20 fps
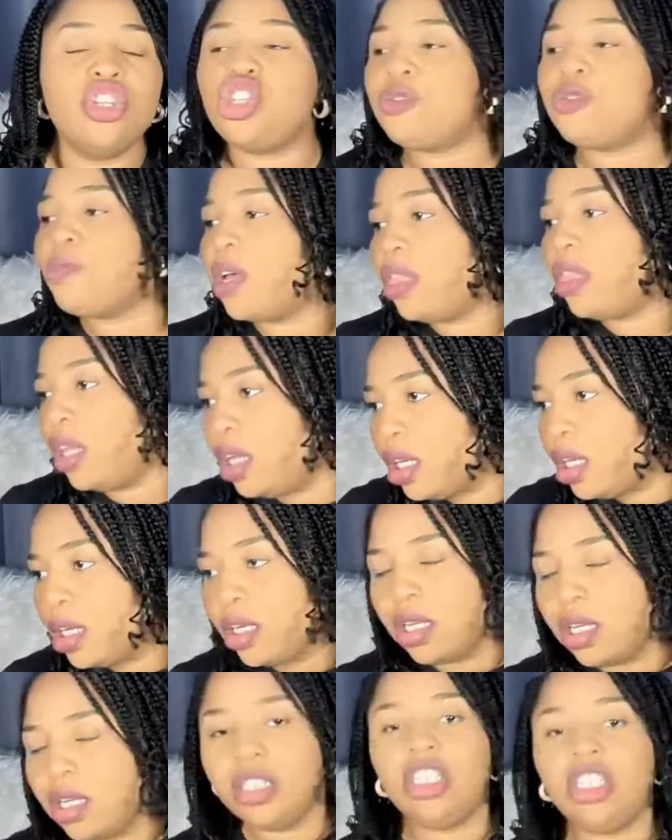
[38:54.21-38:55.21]
Small thing.
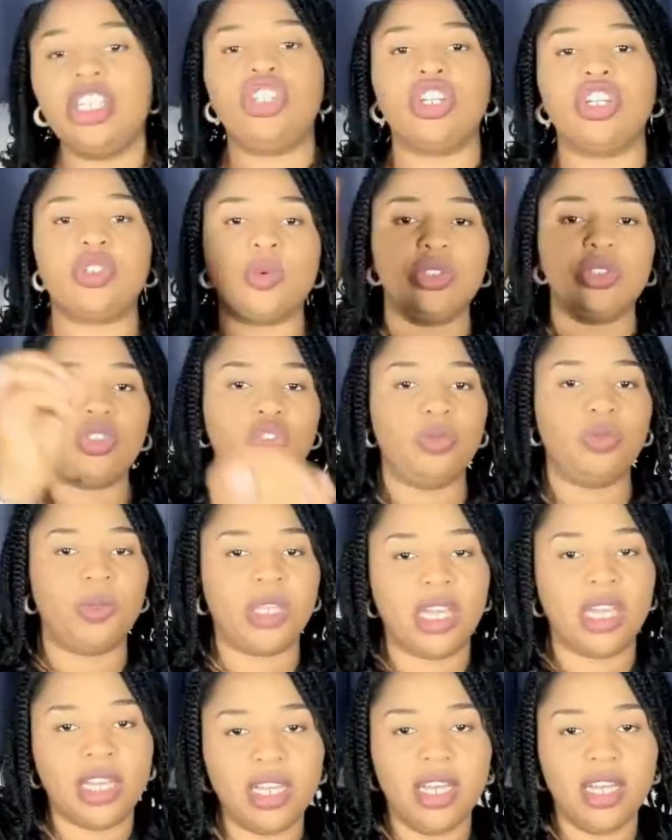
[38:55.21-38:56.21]
They just want you to be
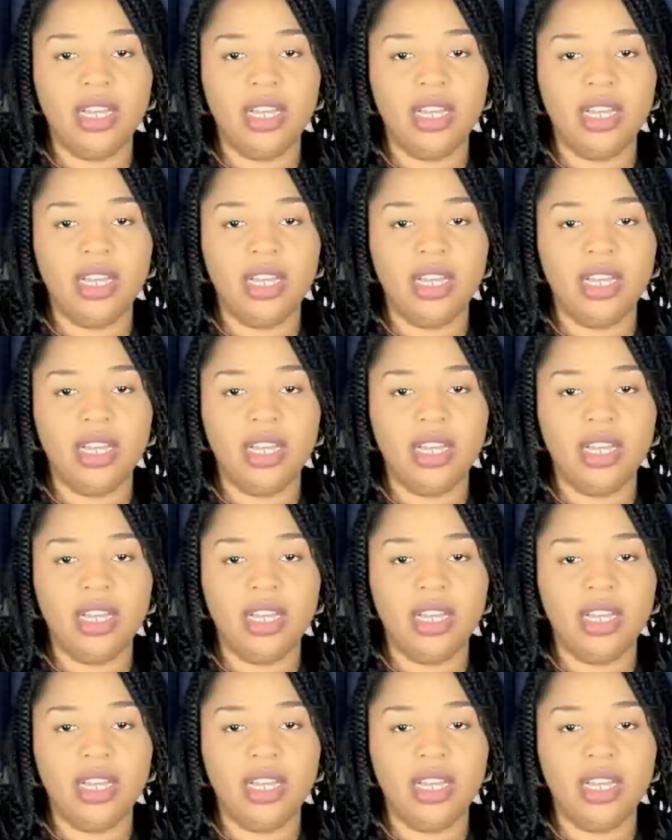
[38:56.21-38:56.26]
there.